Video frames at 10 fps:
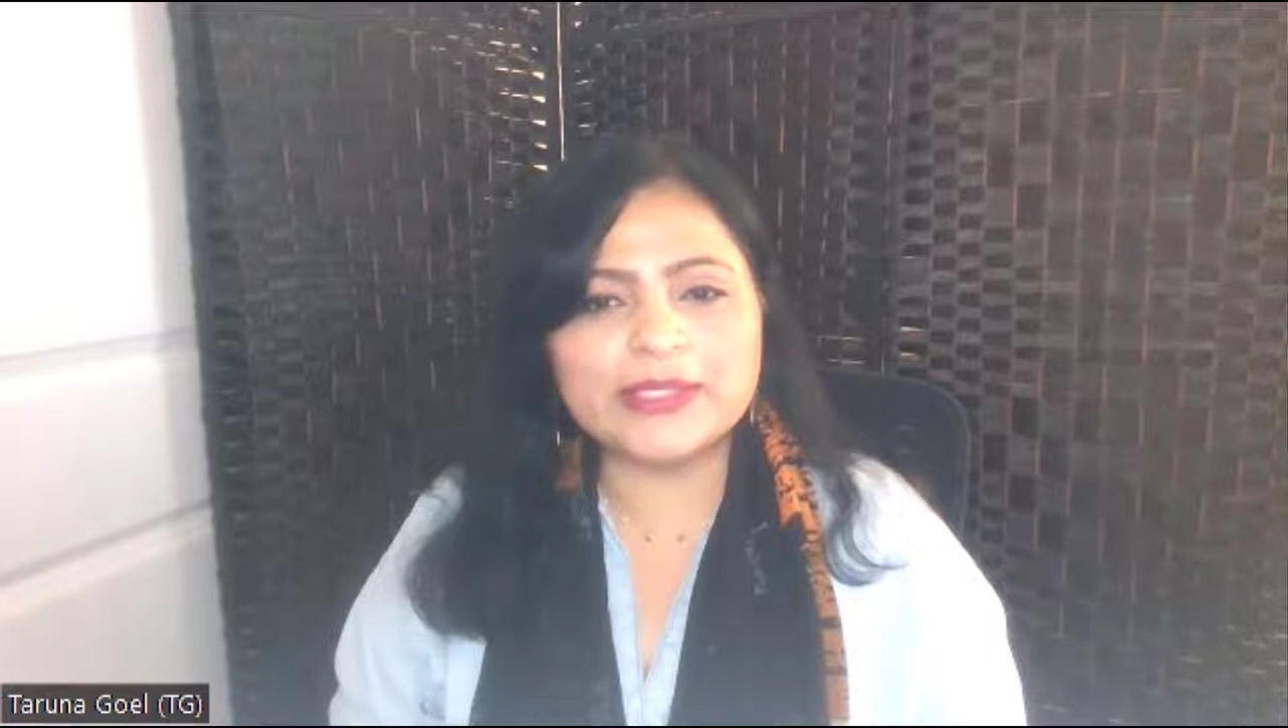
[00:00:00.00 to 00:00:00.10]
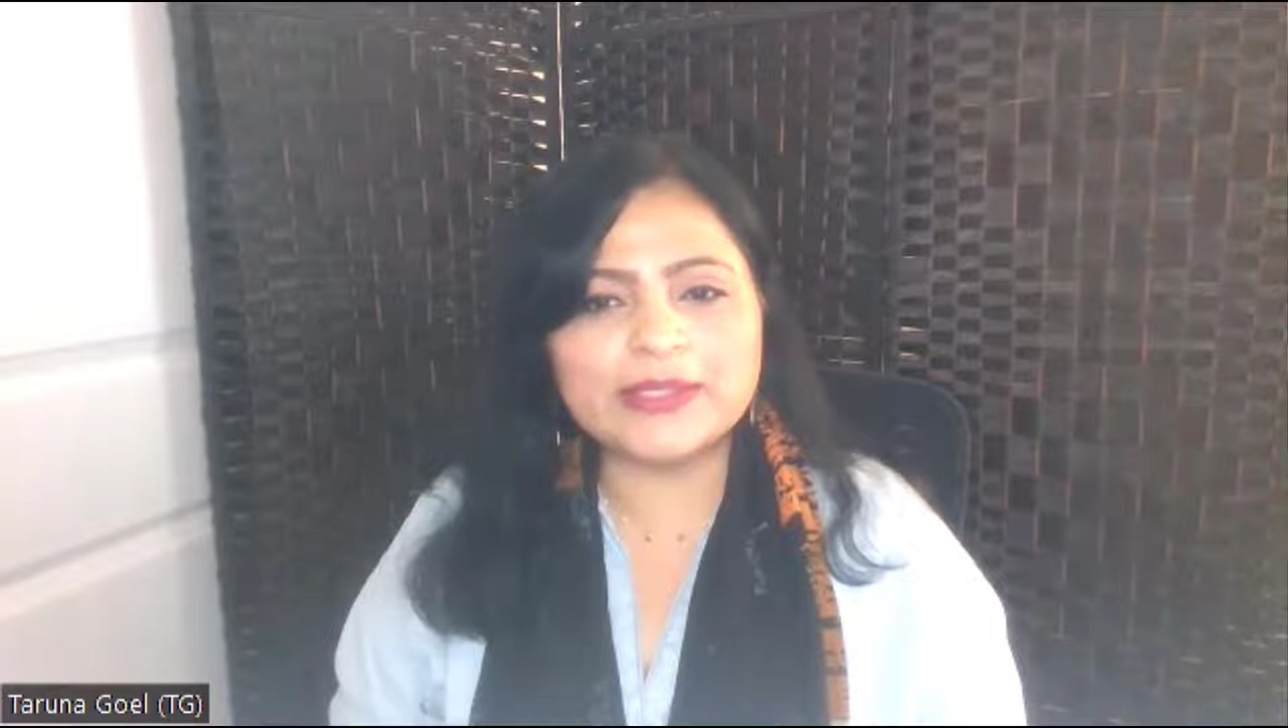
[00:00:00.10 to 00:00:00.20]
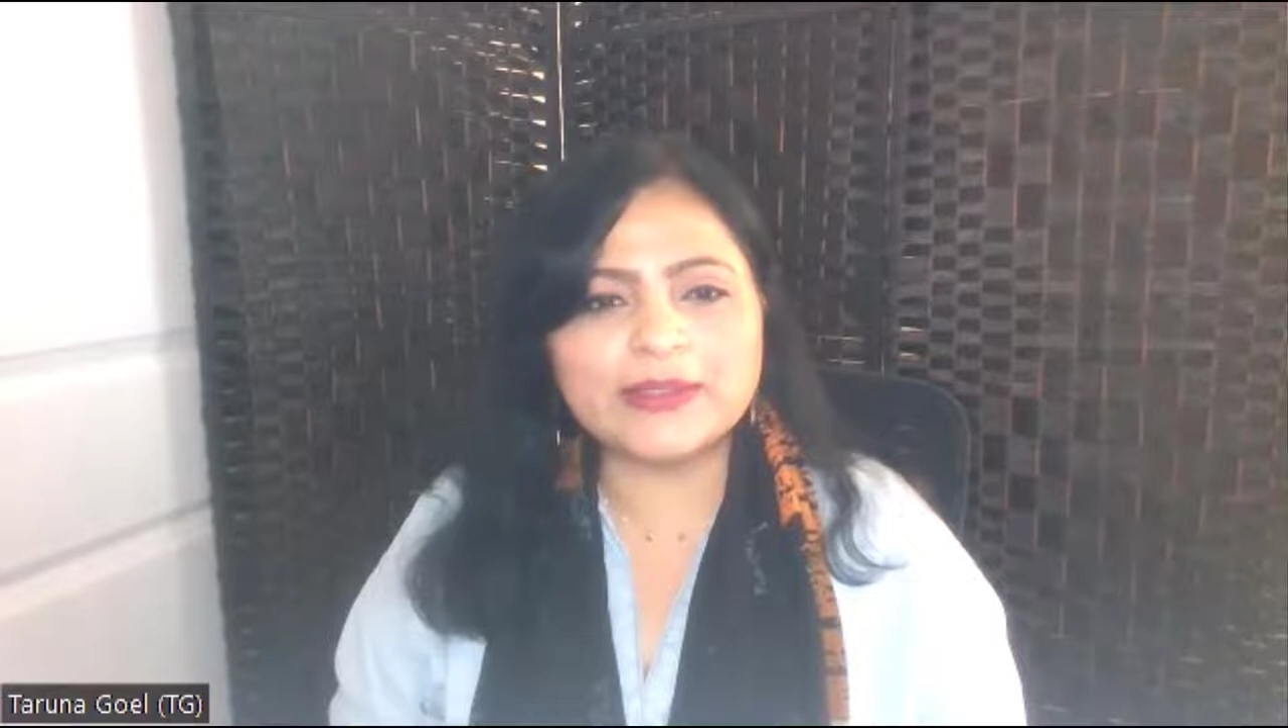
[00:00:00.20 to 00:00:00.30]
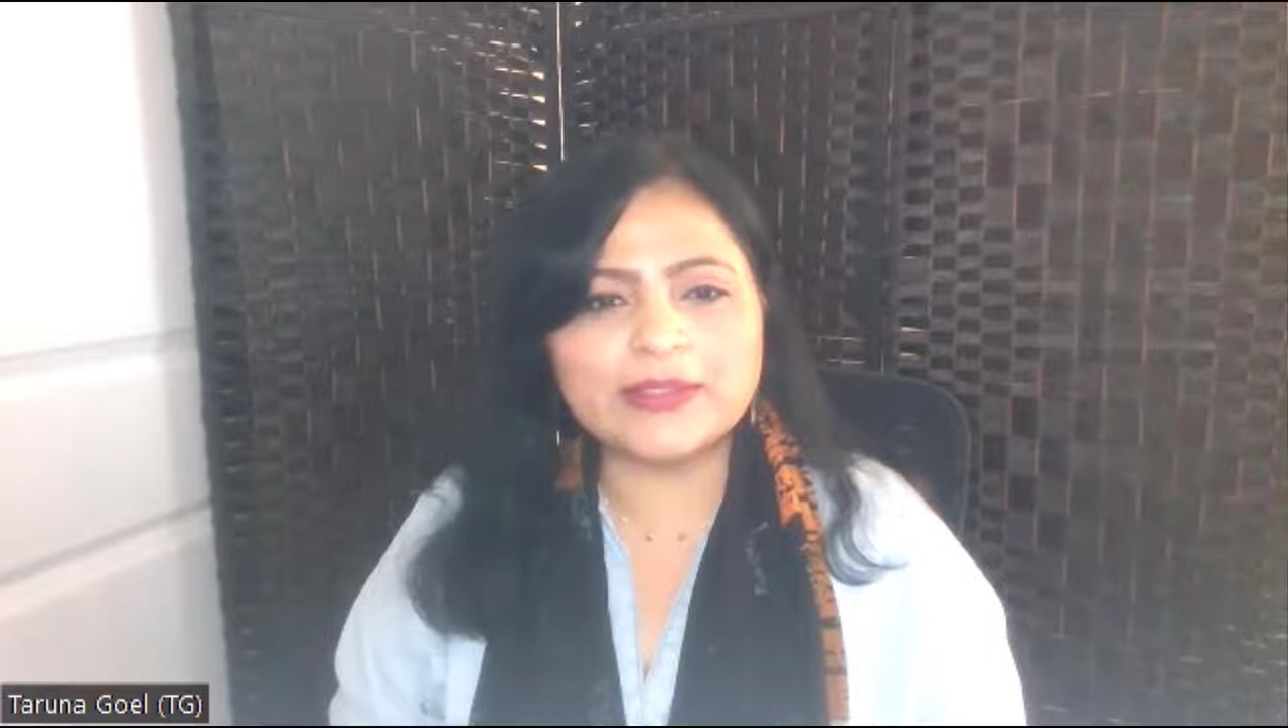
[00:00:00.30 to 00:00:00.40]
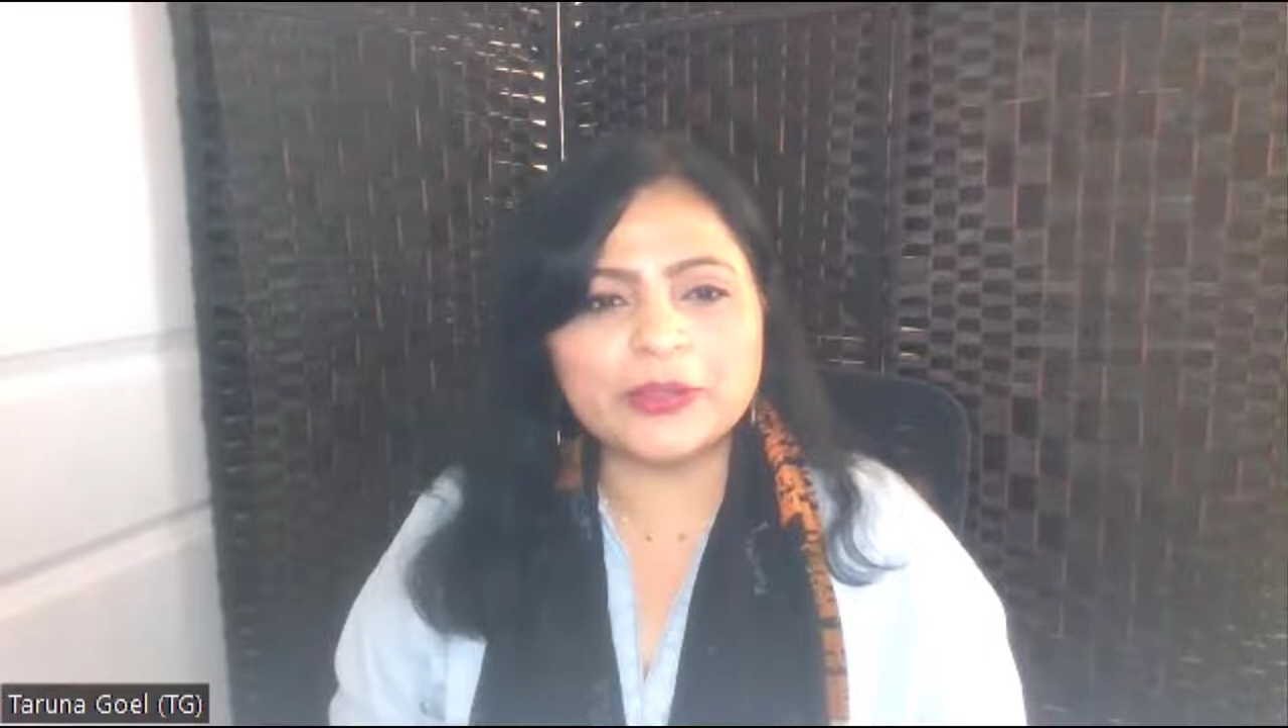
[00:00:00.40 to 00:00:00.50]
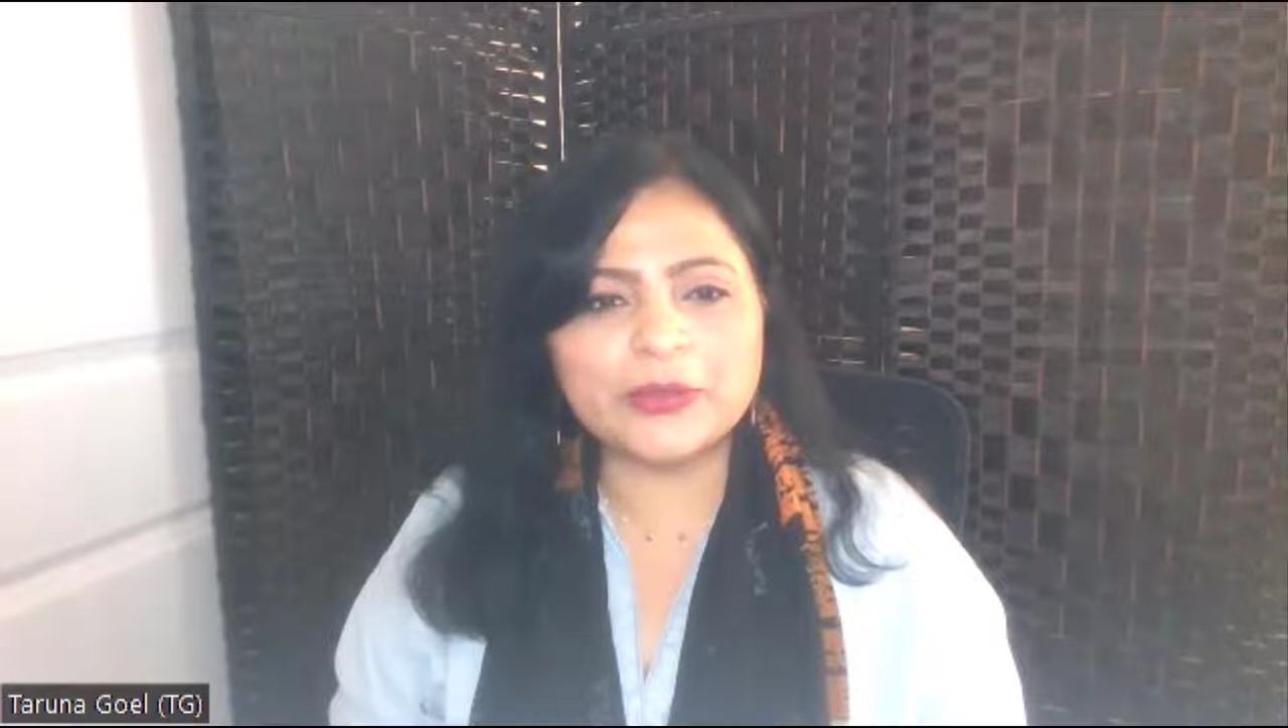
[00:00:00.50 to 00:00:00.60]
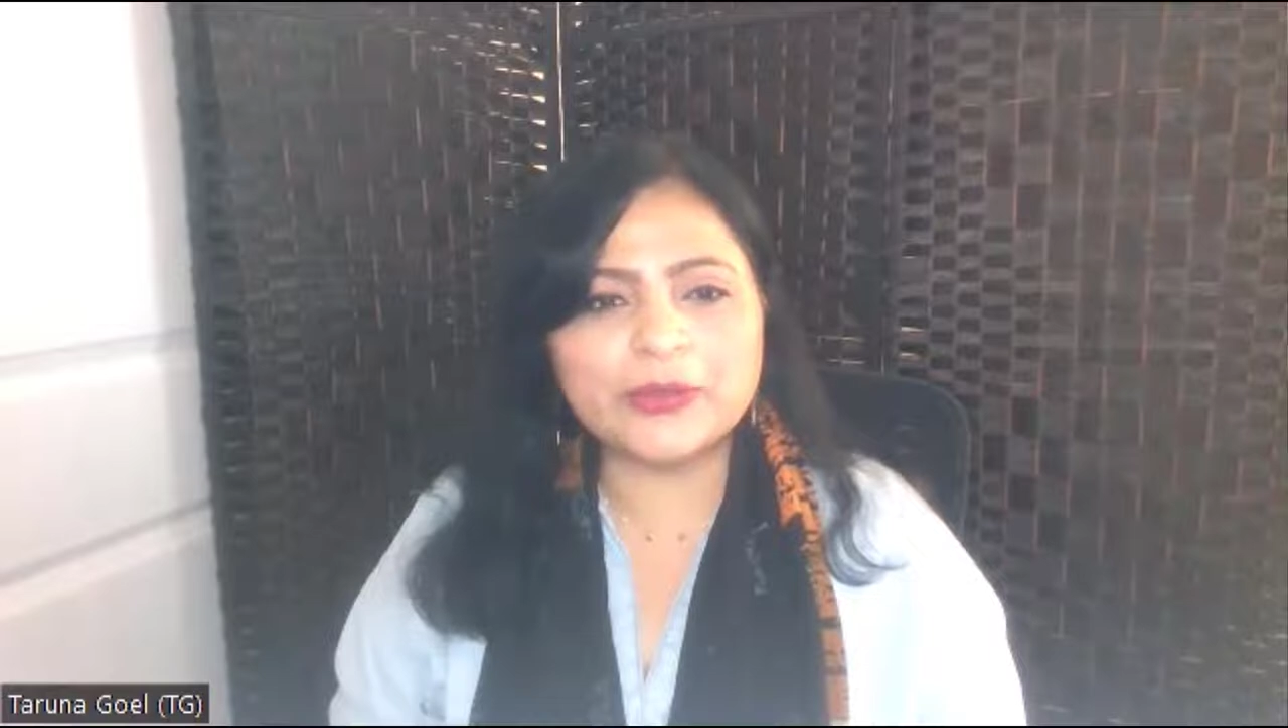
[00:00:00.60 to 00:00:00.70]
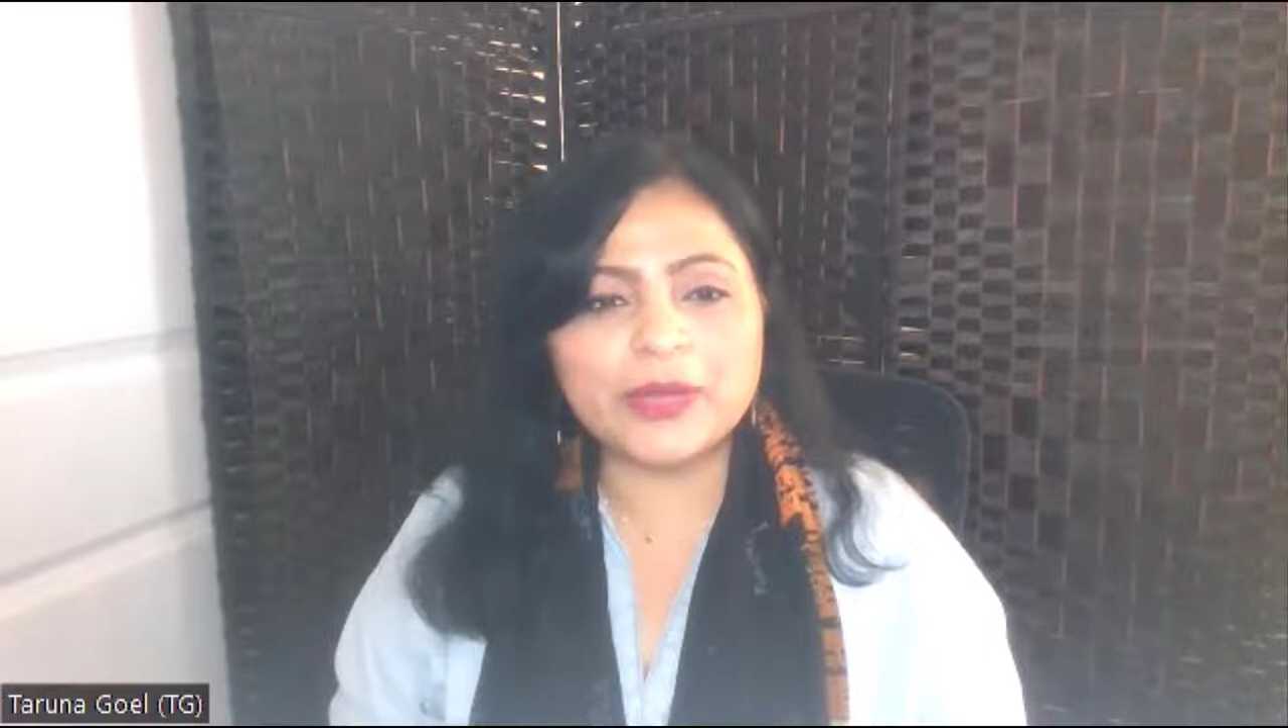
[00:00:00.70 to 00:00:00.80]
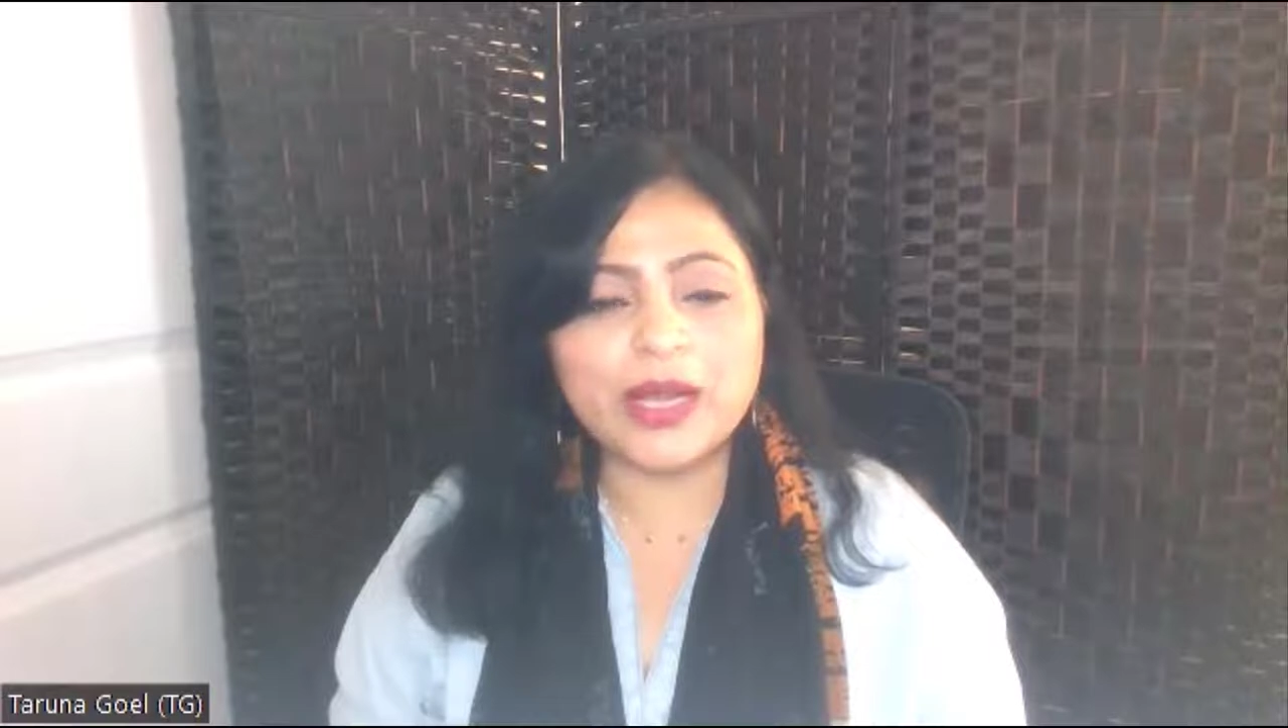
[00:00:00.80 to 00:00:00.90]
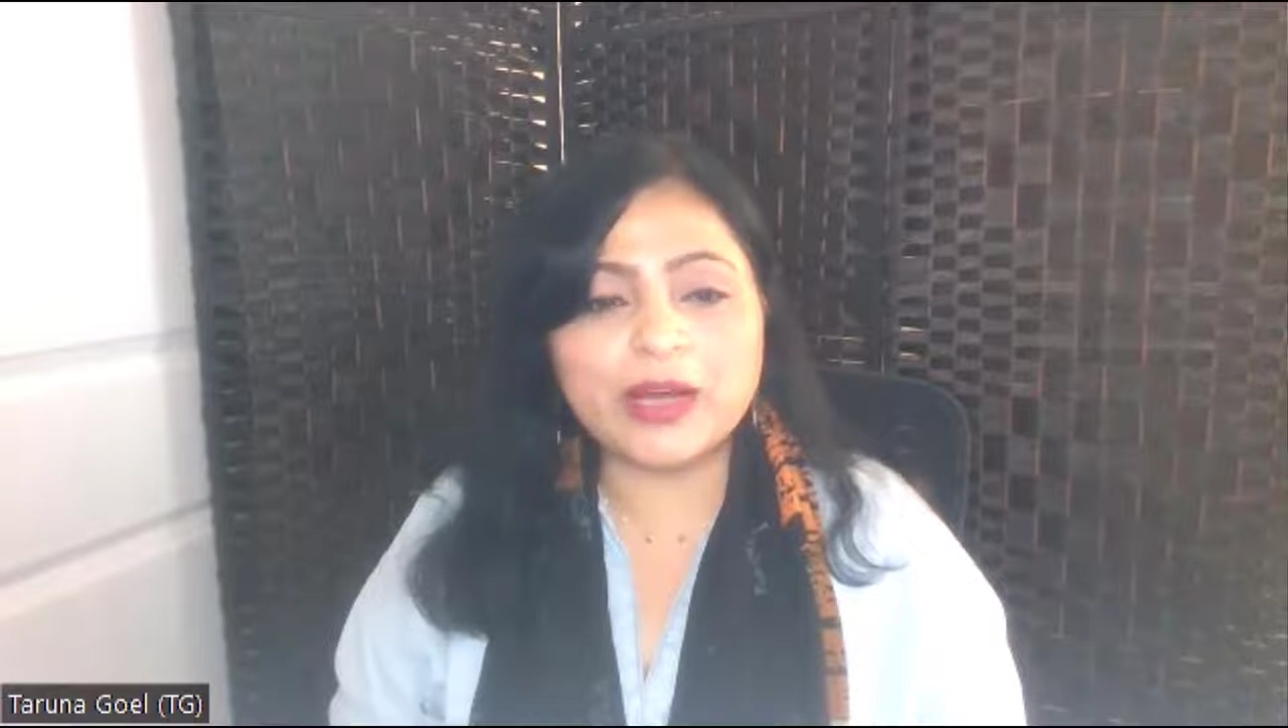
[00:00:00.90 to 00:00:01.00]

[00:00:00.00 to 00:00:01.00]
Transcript: uh, you know,